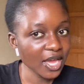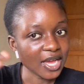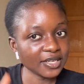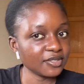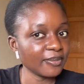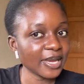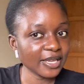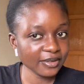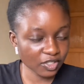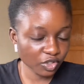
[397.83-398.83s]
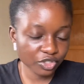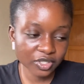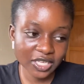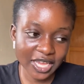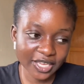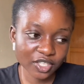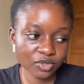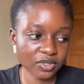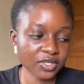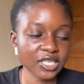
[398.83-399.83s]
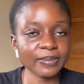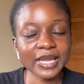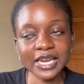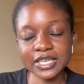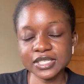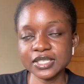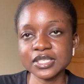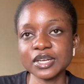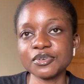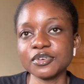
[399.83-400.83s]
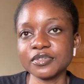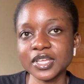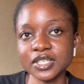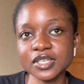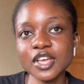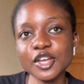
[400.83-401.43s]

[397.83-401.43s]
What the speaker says: and it's on my induction day I get to take my license and all of that.